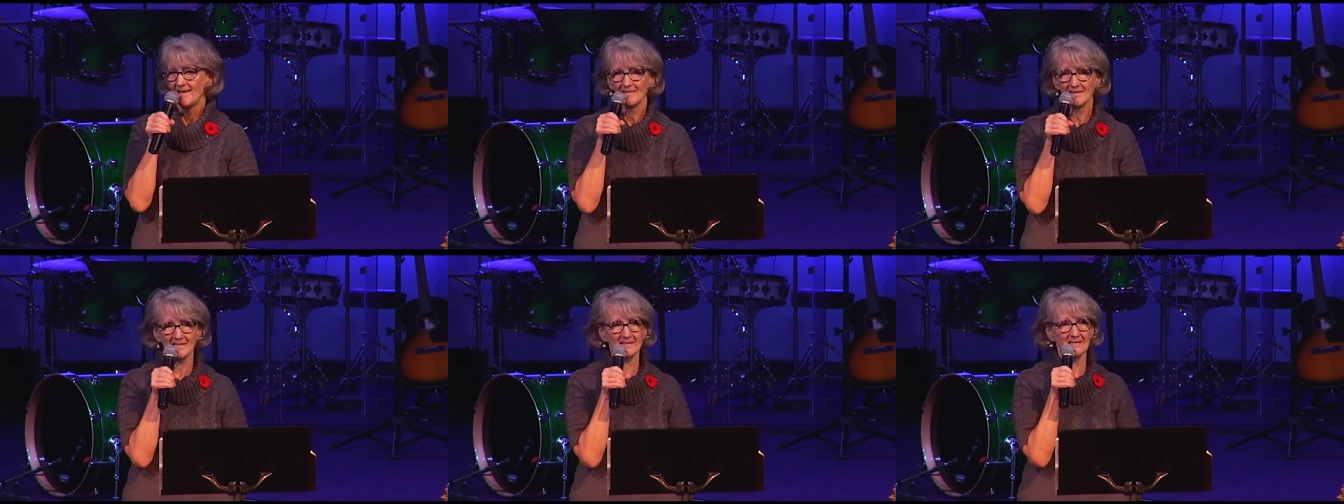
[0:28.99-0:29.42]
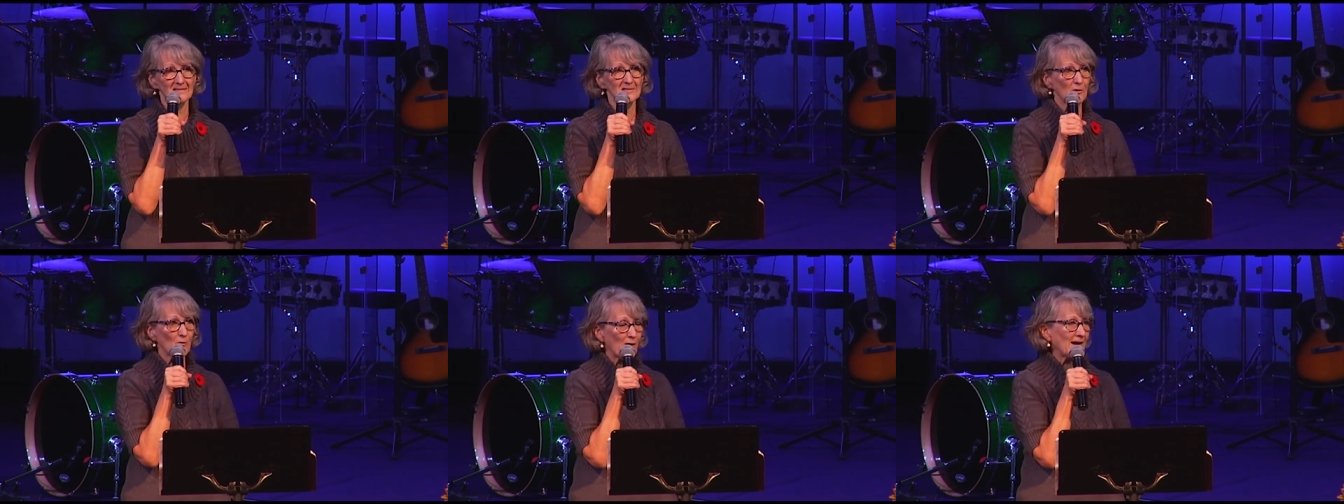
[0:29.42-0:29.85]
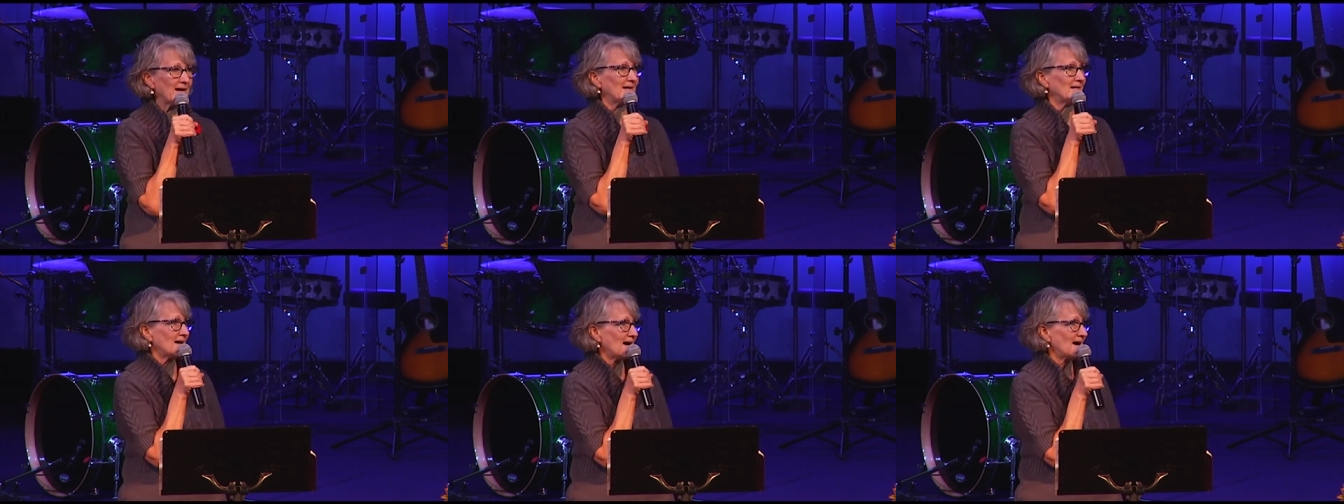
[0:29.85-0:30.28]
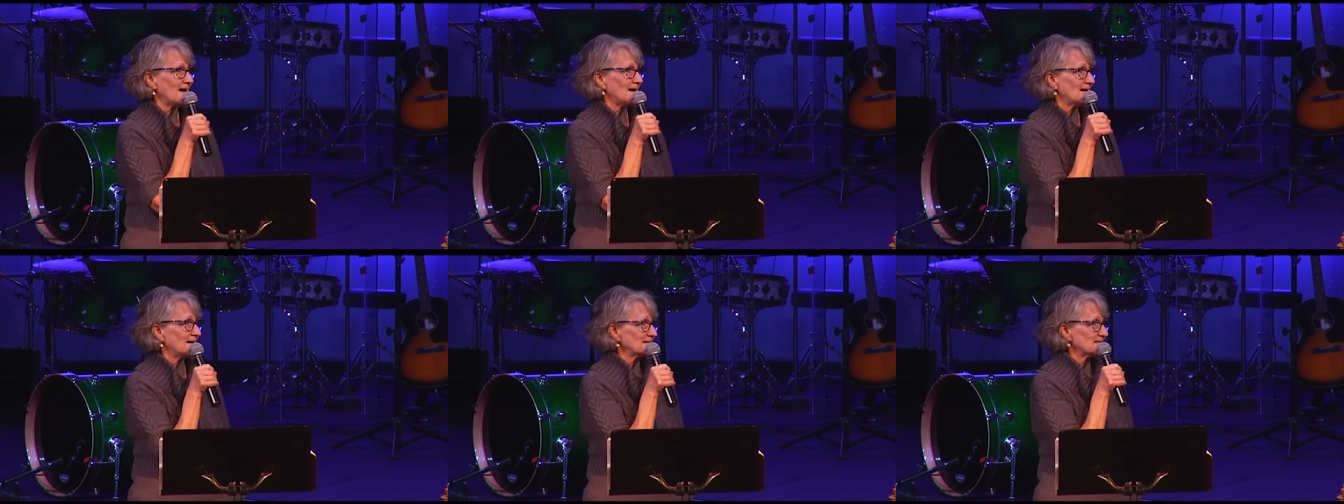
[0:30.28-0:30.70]
This is quite
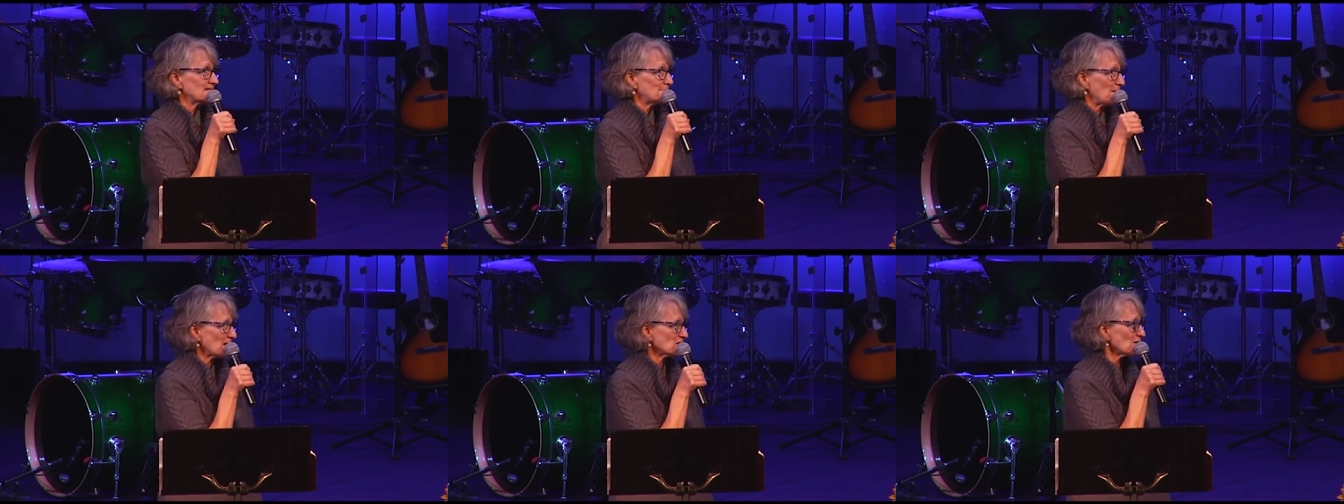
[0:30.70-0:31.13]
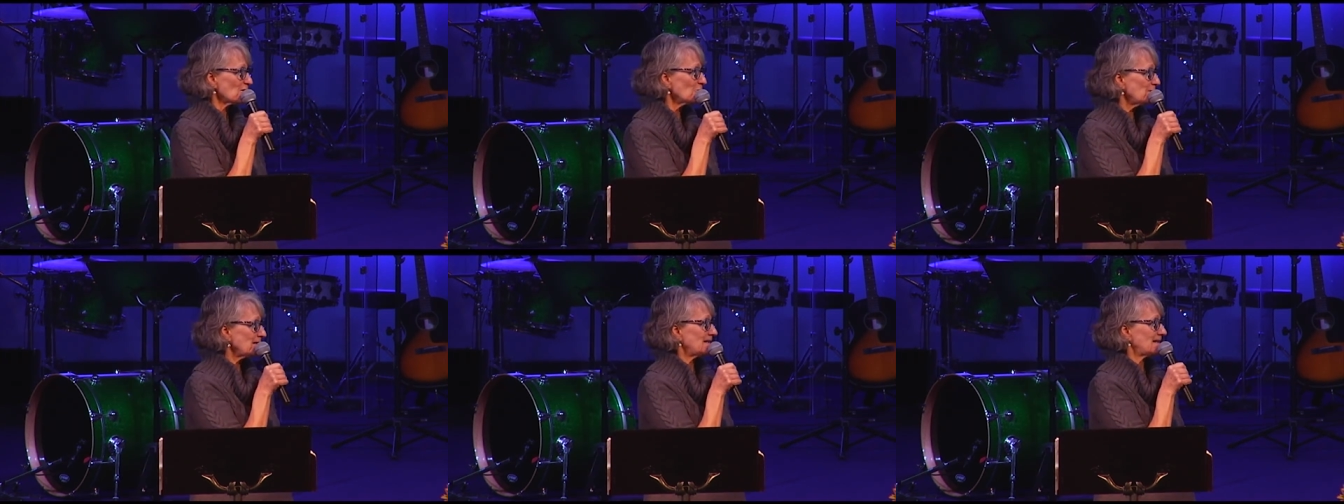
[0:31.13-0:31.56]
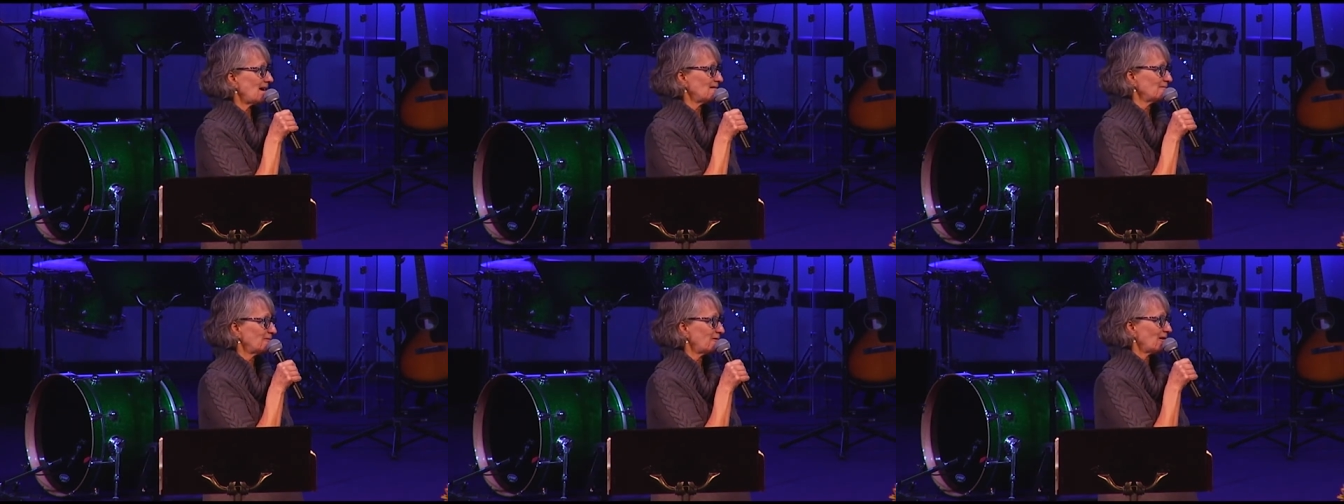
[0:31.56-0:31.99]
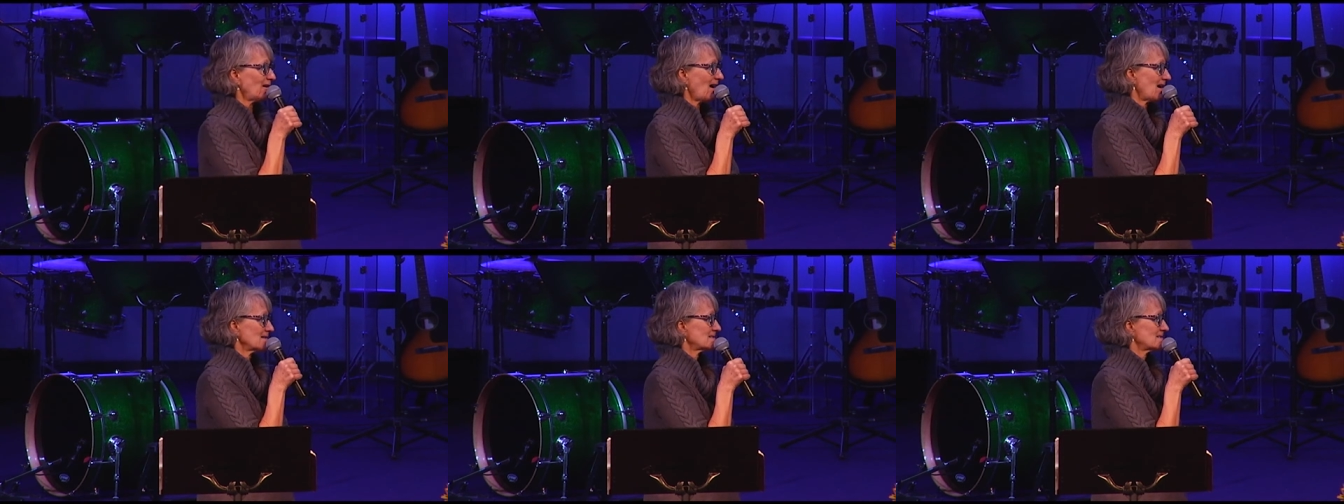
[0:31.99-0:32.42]
a special weekend for
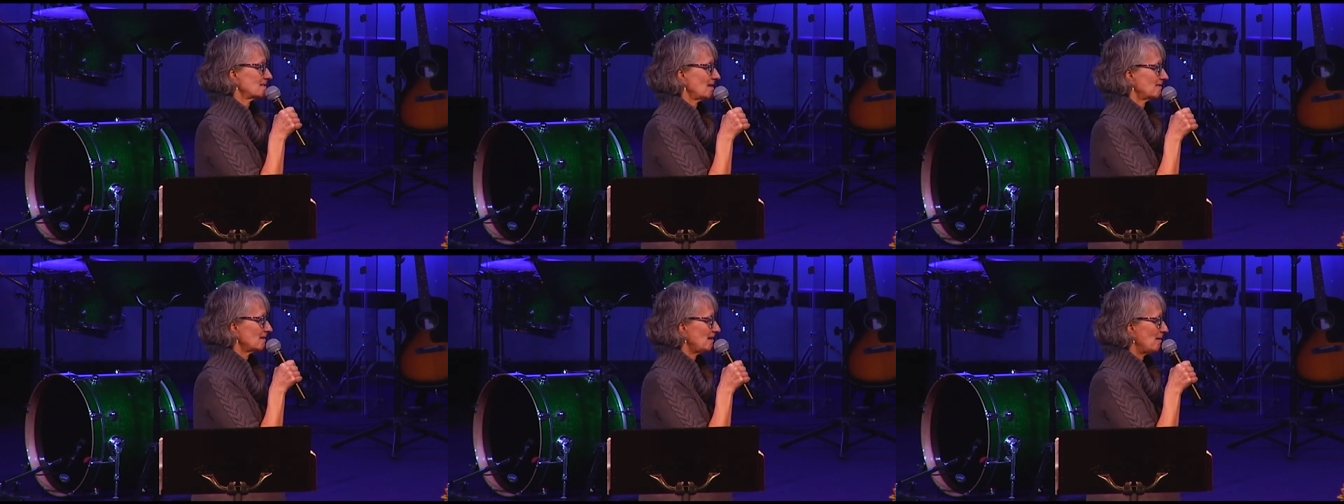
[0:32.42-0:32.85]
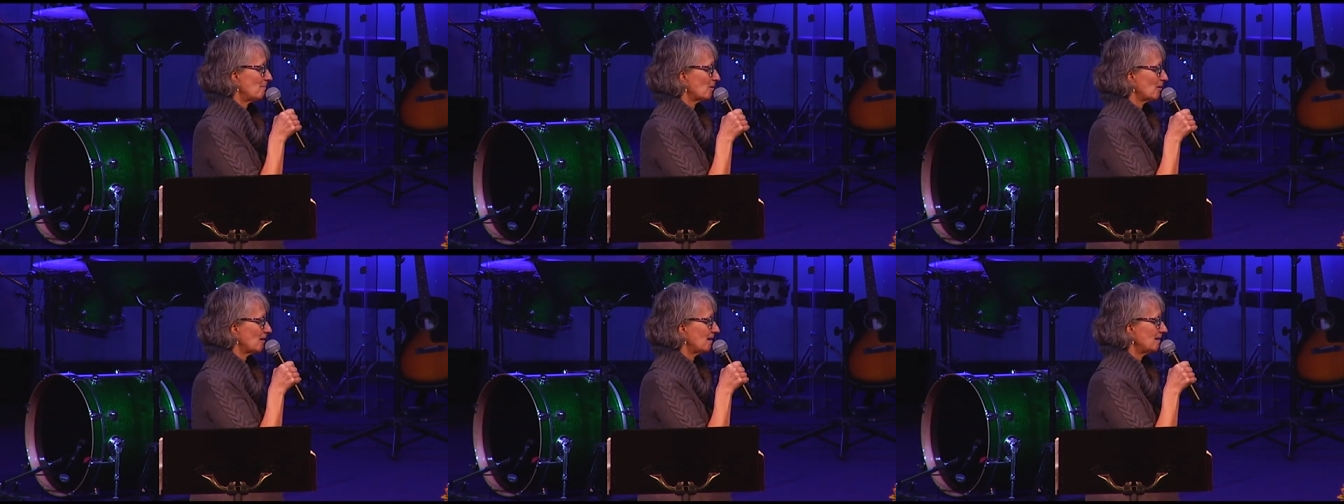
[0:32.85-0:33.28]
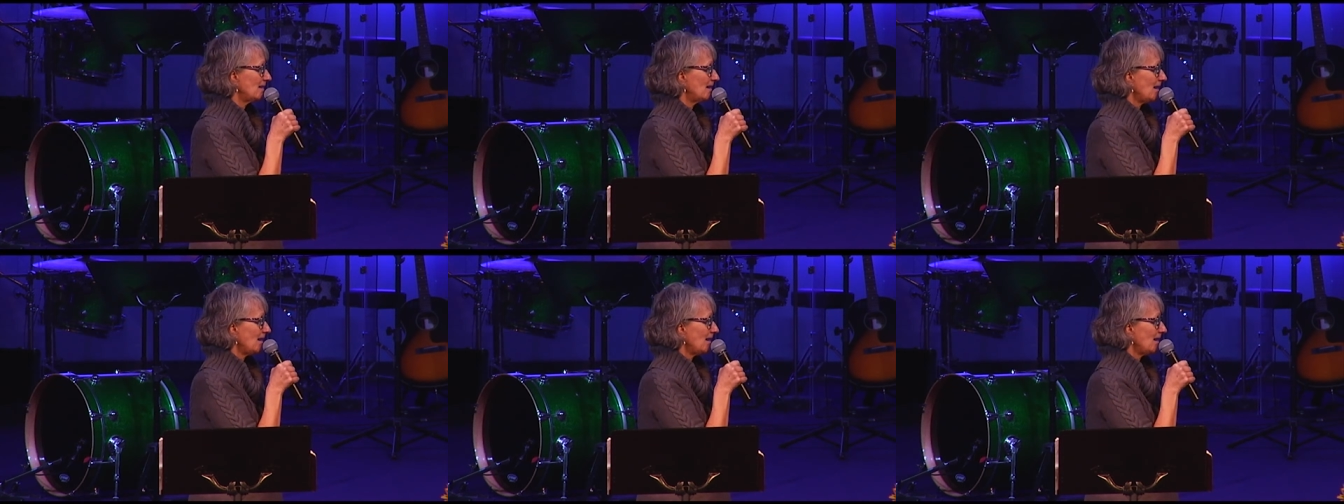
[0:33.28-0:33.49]
us at the neighborhood.